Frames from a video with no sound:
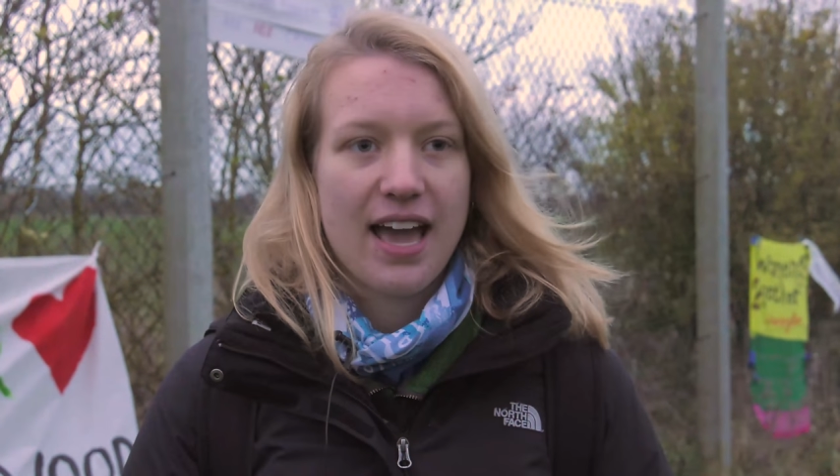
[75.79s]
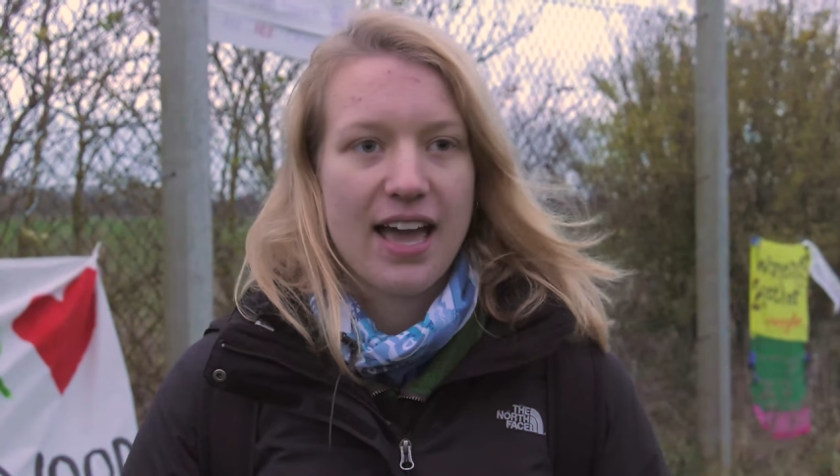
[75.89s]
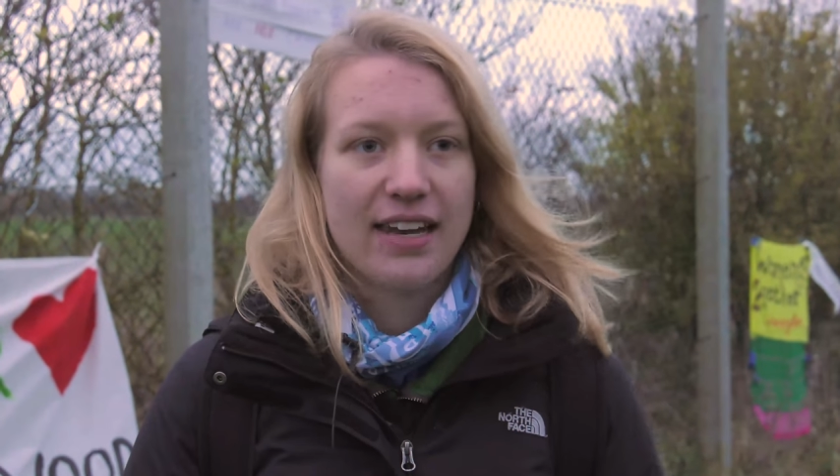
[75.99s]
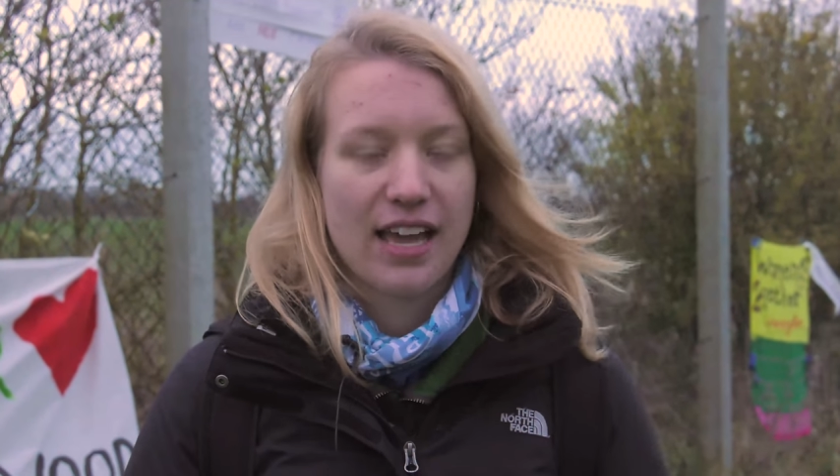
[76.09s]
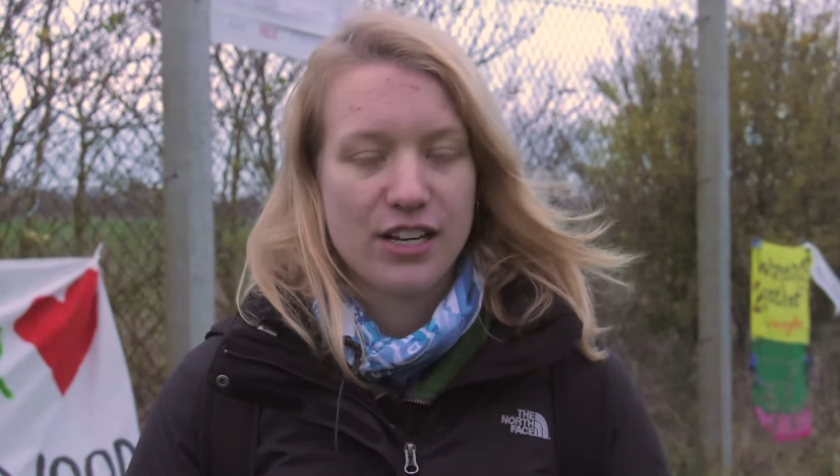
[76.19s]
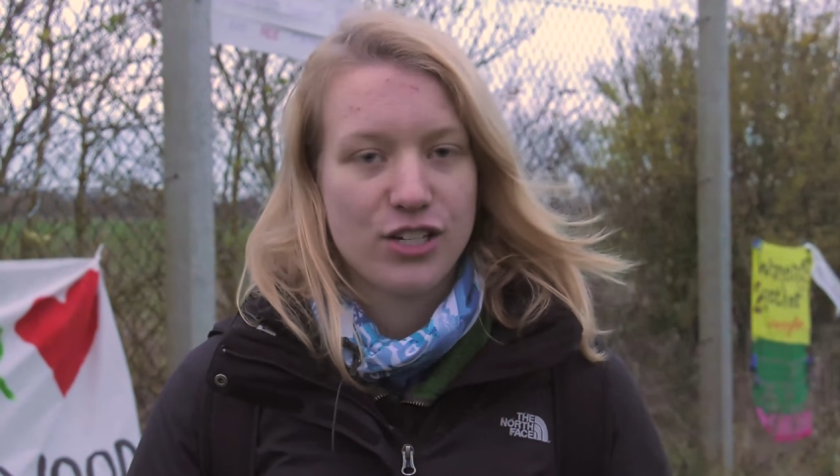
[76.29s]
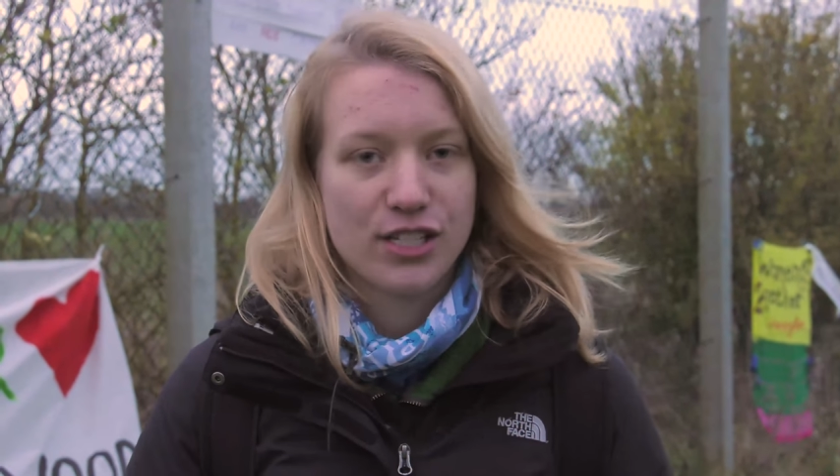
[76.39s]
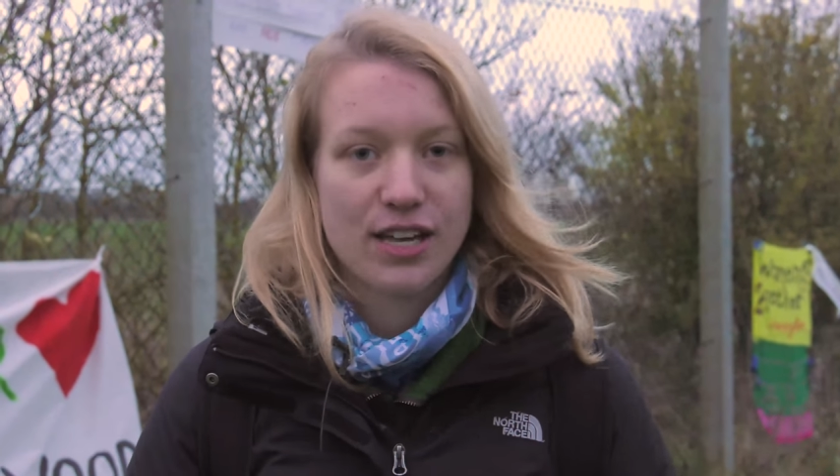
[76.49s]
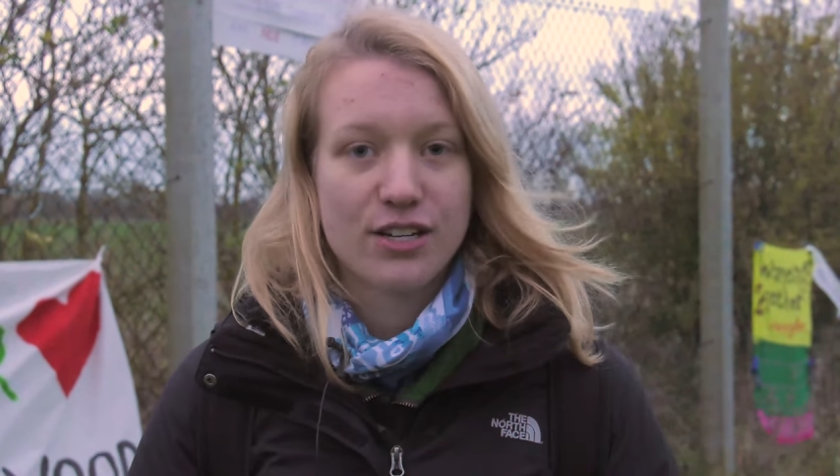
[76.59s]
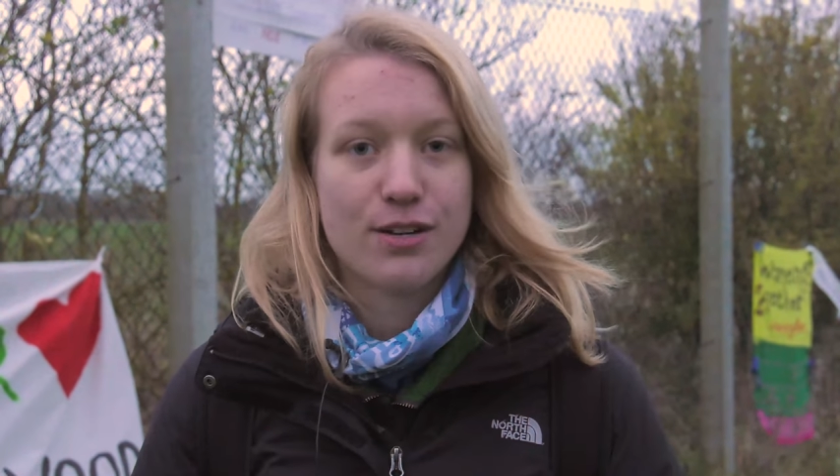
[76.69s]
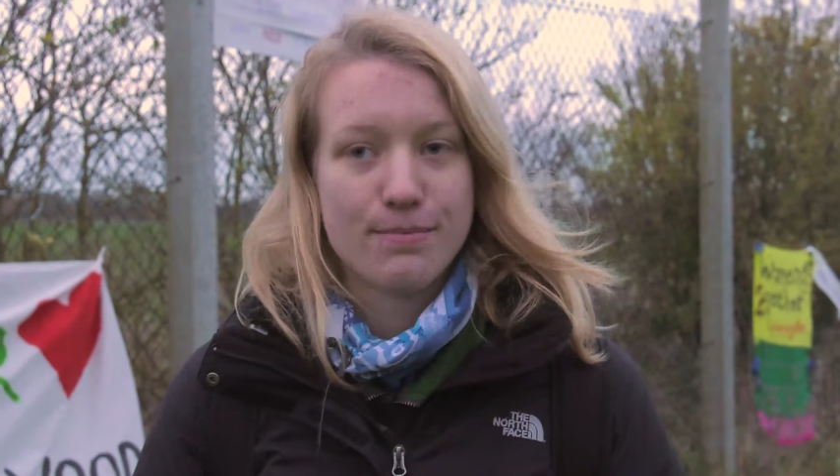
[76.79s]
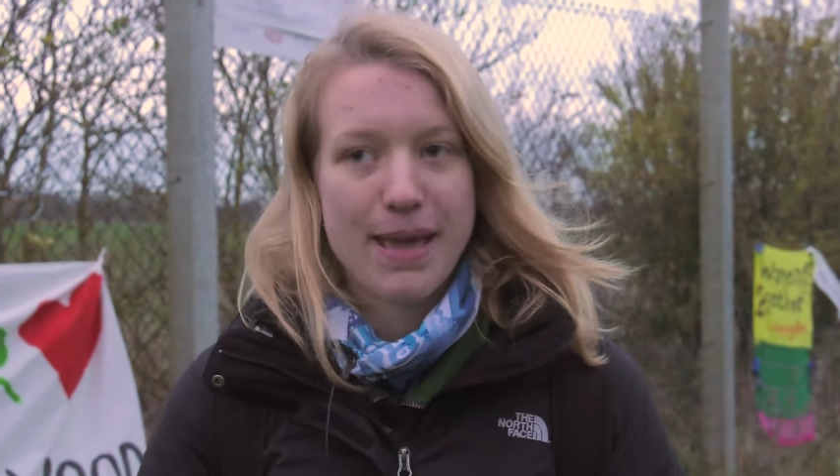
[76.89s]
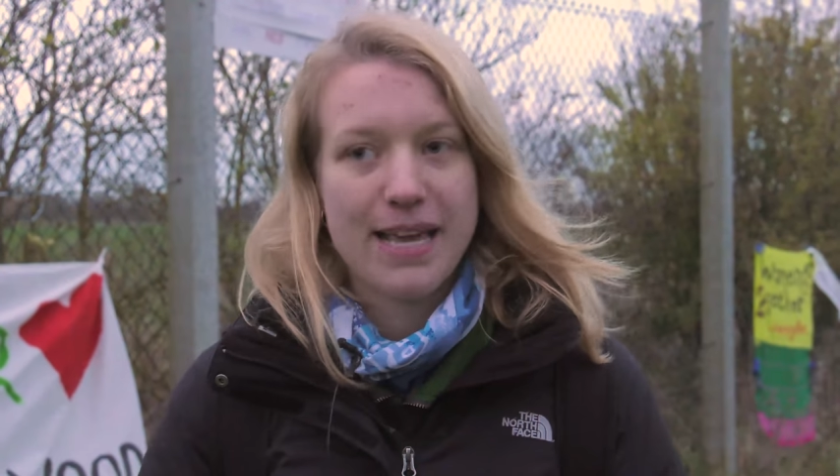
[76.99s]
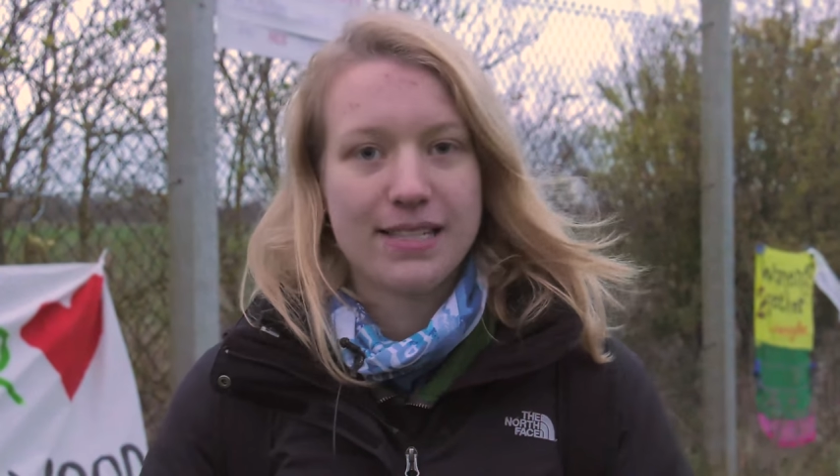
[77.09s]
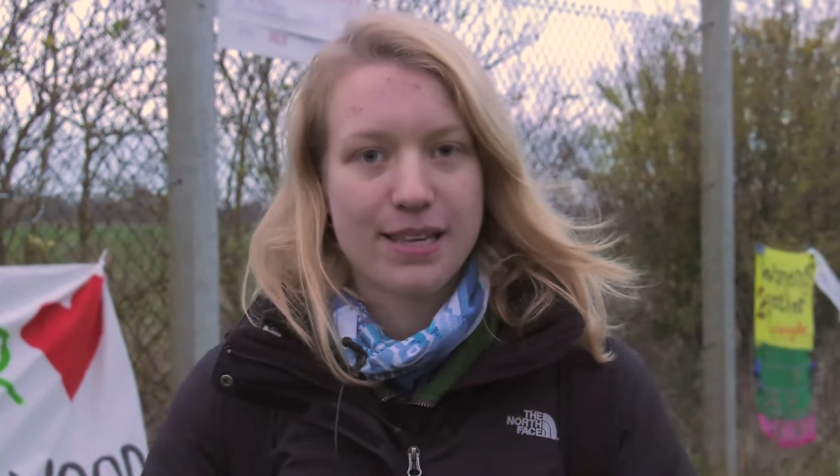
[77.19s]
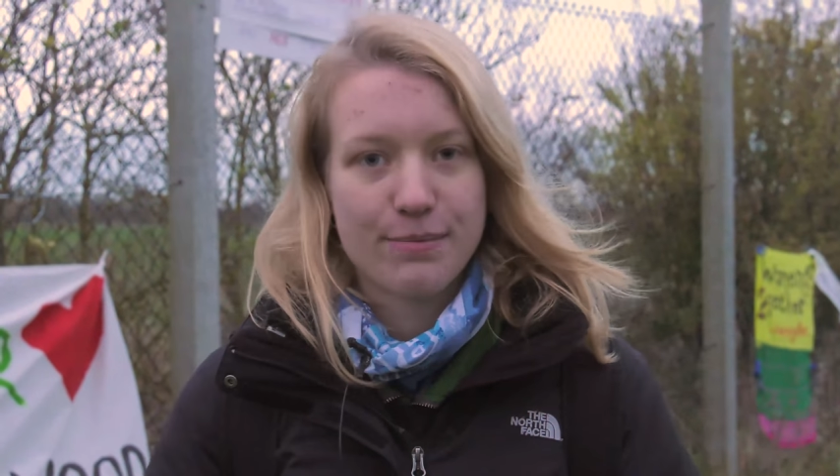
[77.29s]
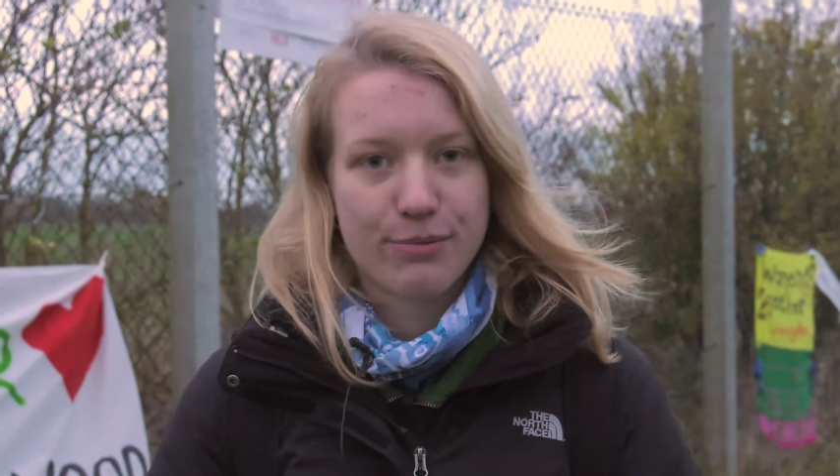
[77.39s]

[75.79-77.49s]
And like she's such an amazing,